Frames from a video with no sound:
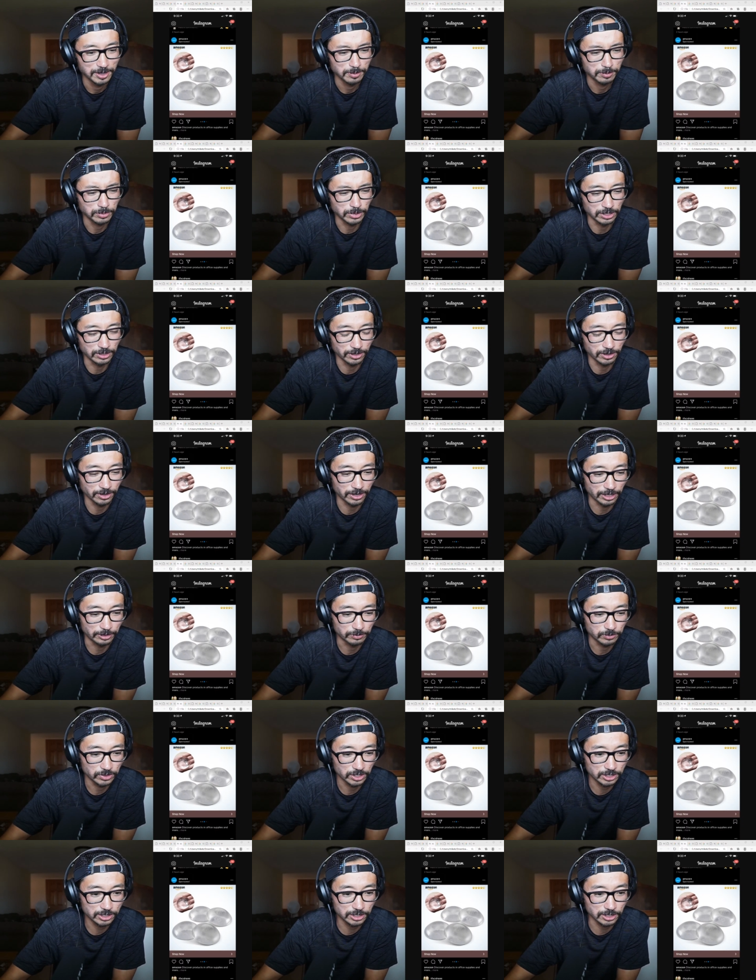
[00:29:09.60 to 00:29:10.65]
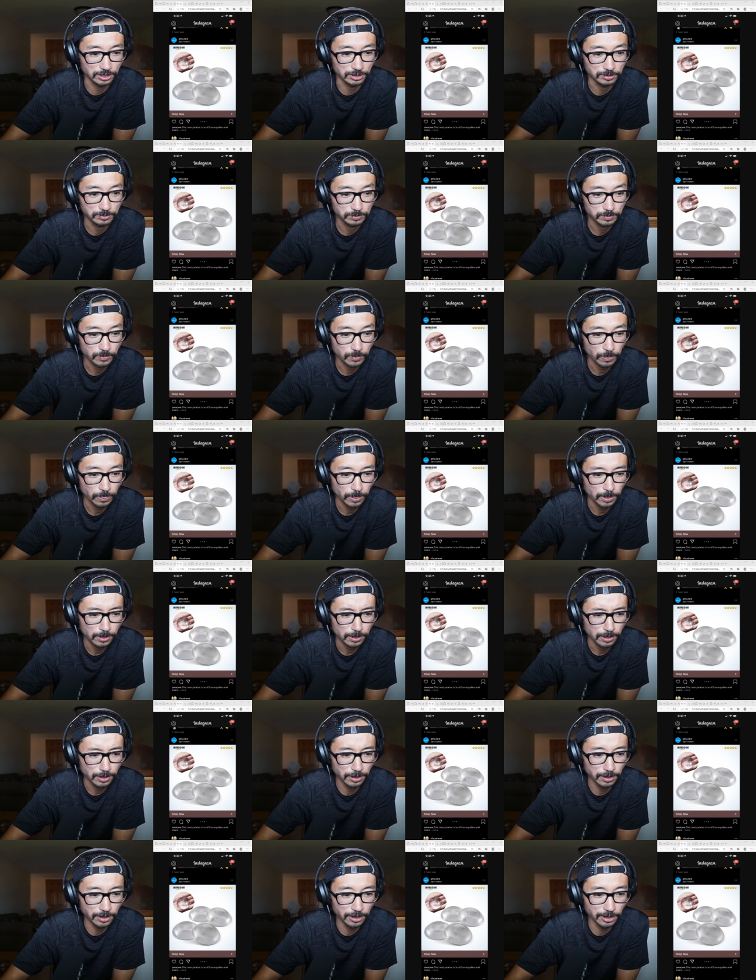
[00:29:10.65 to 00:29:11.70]
But all right, let's see.
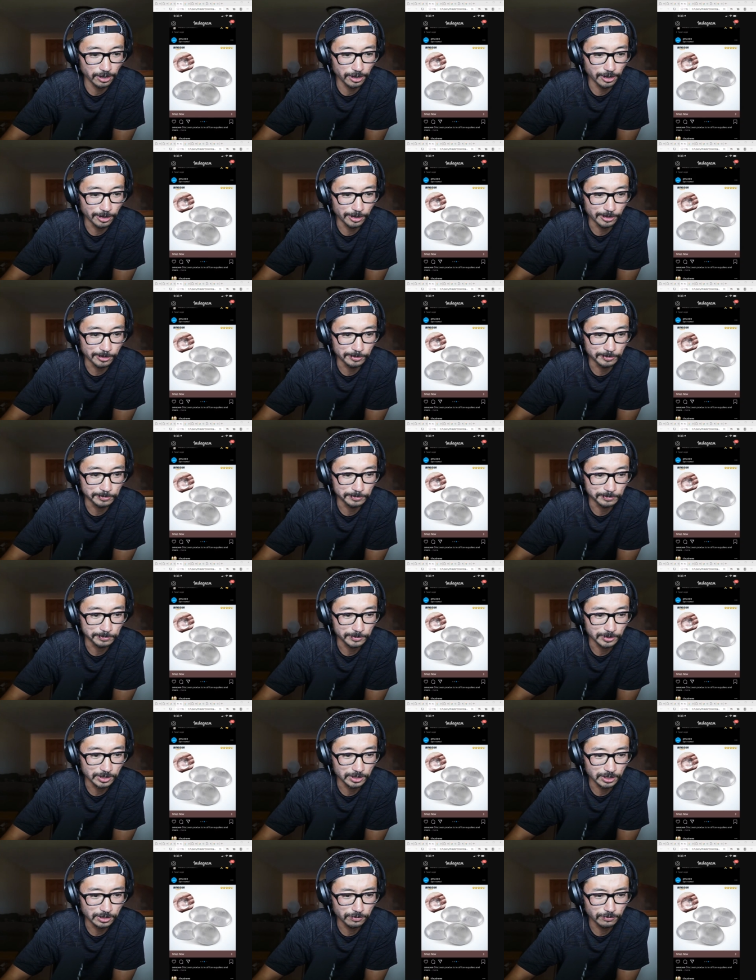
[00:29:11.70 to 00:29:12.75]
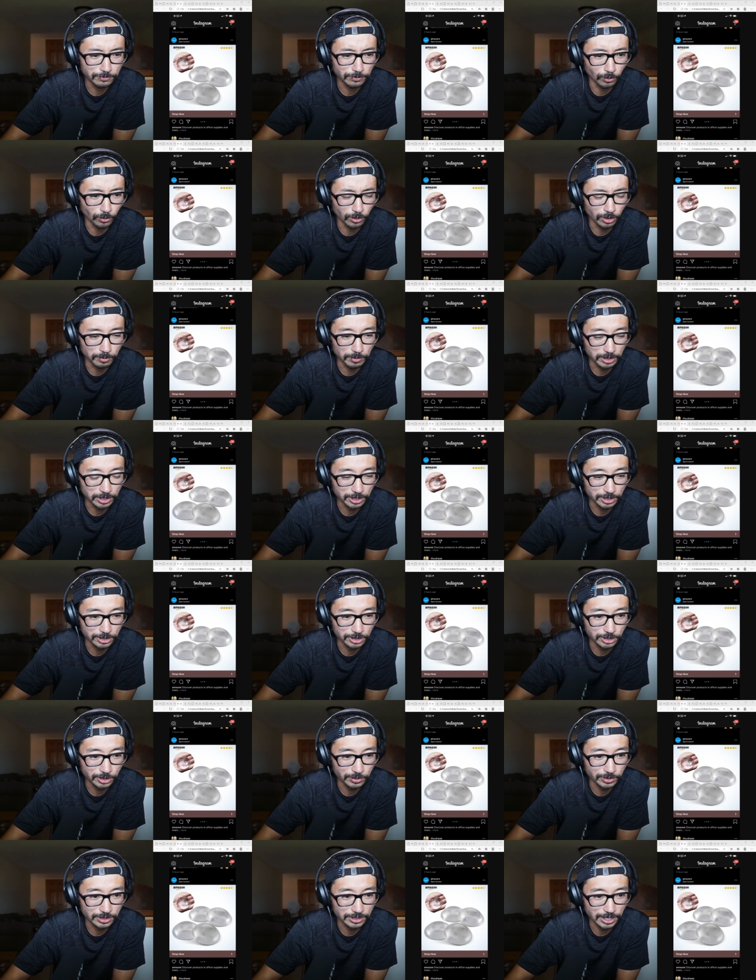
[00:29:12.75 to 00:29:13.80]
You need 4 because
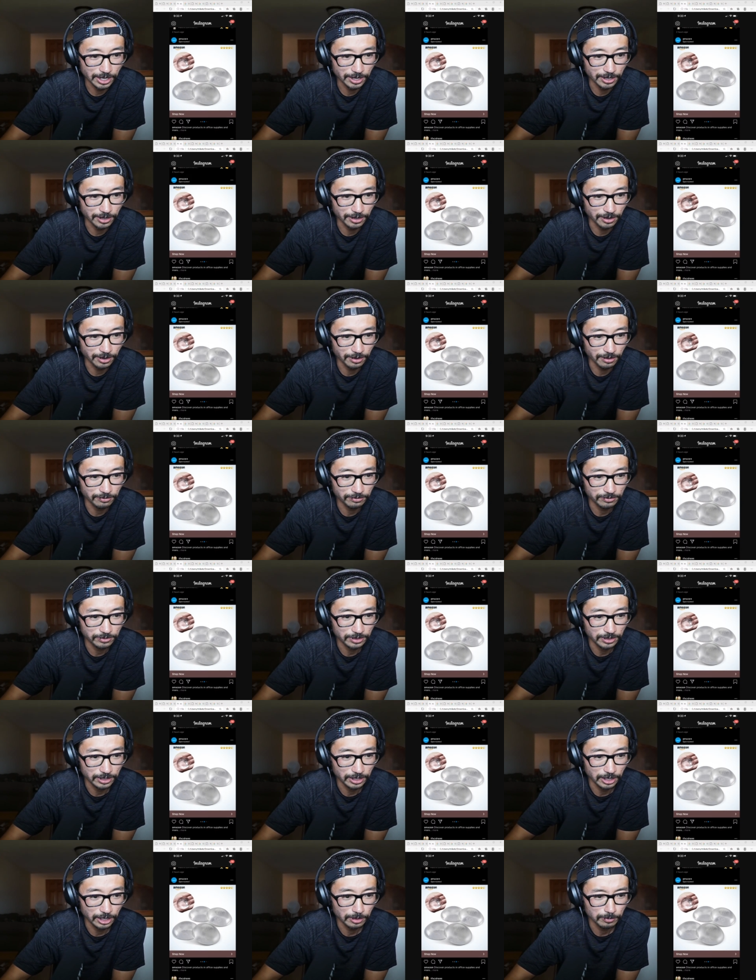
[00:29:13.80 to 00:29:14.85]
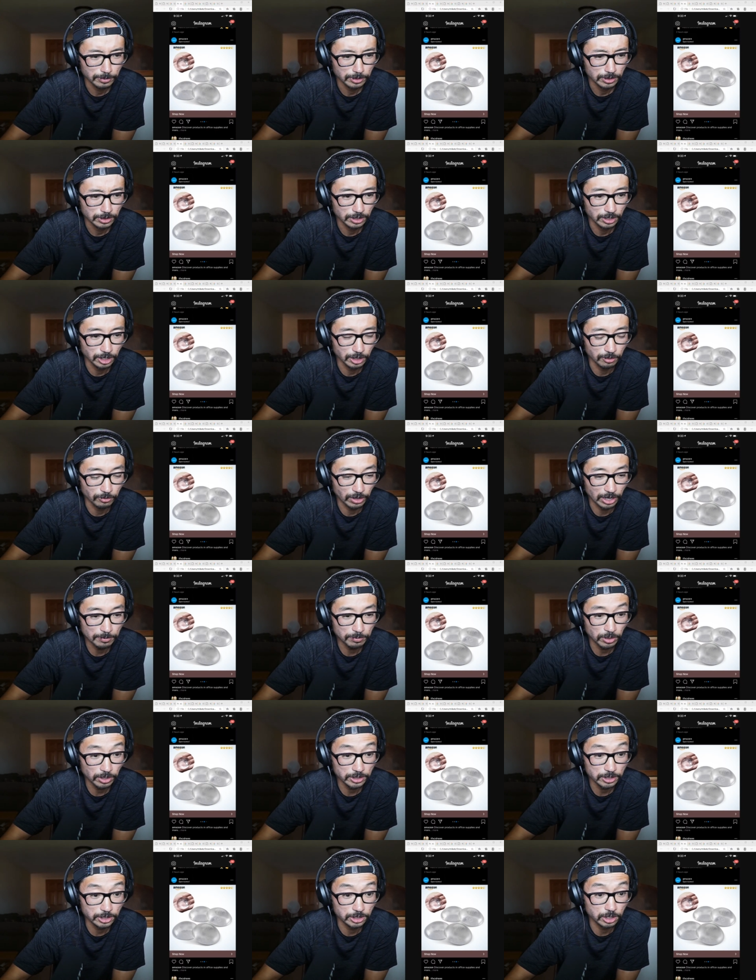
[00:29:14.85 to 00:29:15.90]
2 is not enough. Yep. Ryan
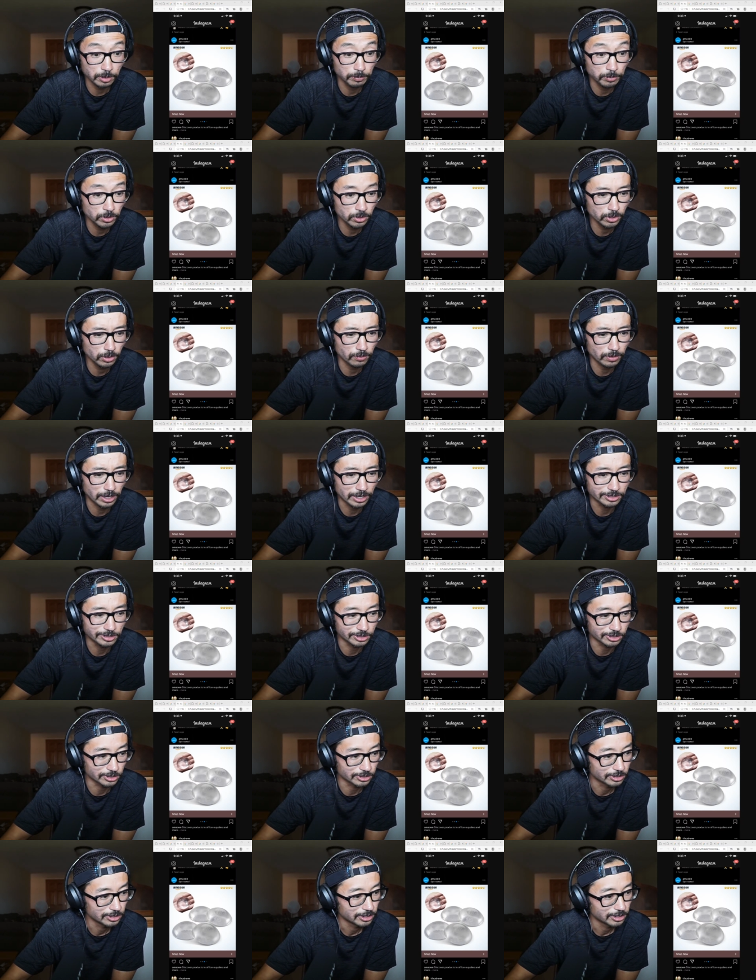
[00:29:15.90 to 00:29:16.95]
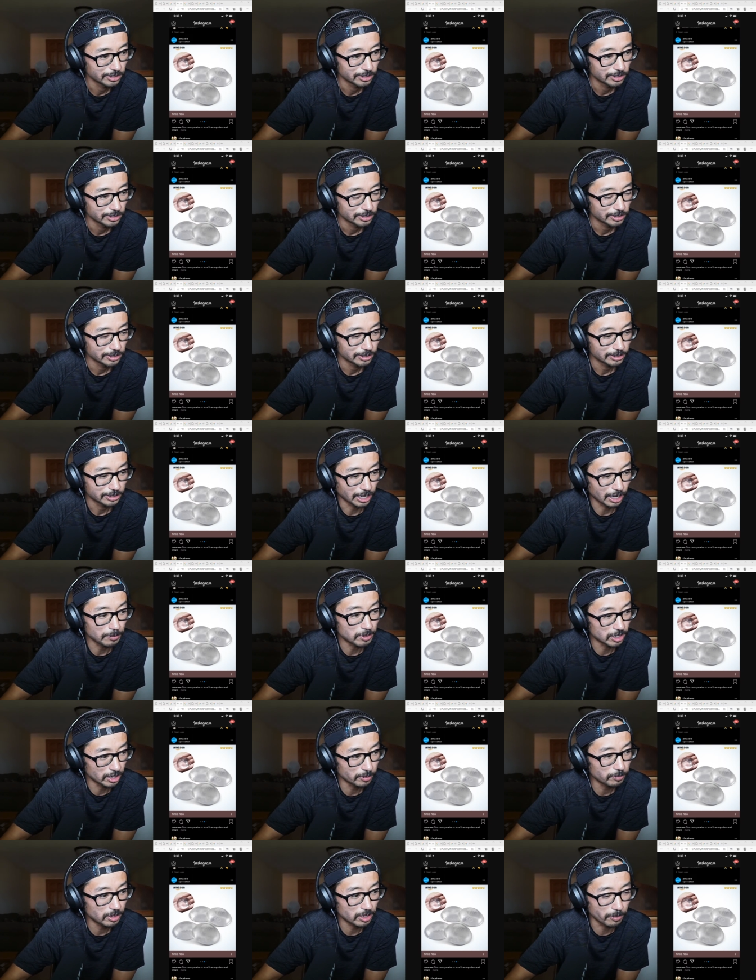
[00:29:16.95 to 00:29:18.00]
Pye says computerizer. I mean,
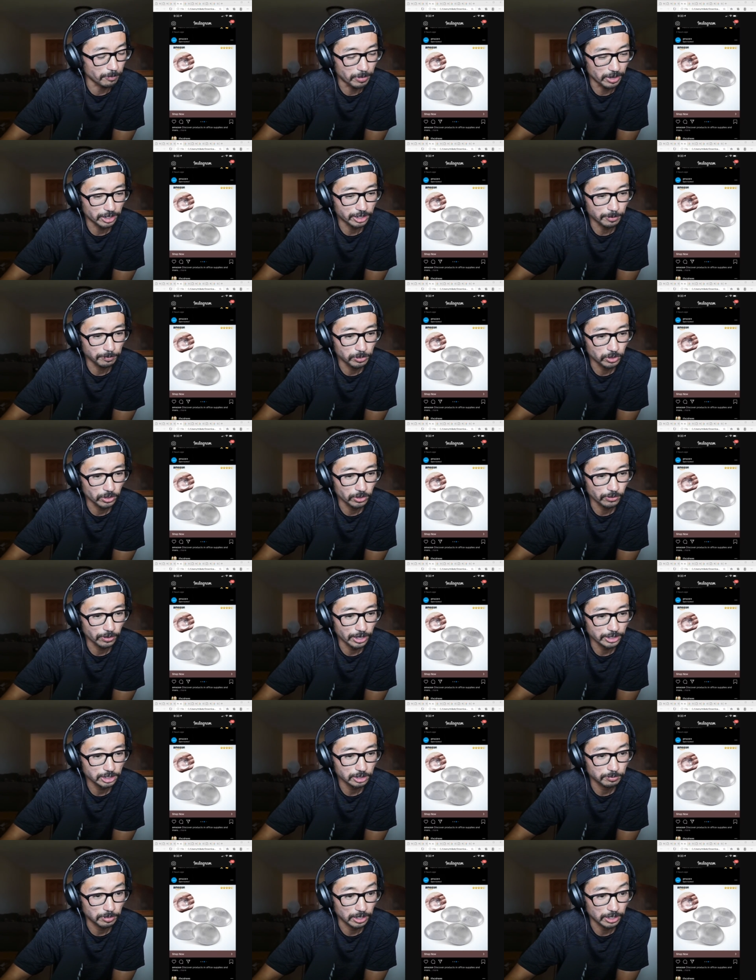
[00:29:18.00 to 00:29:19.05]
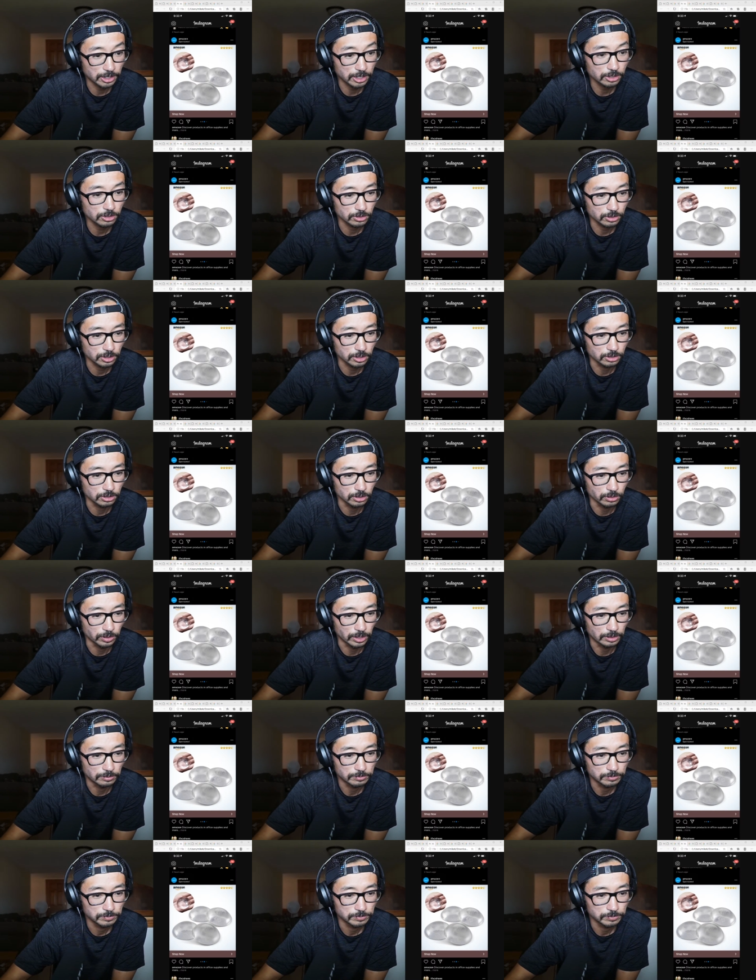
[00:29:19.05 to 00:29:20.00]
it'd be a big computerizer, but I think you could do it.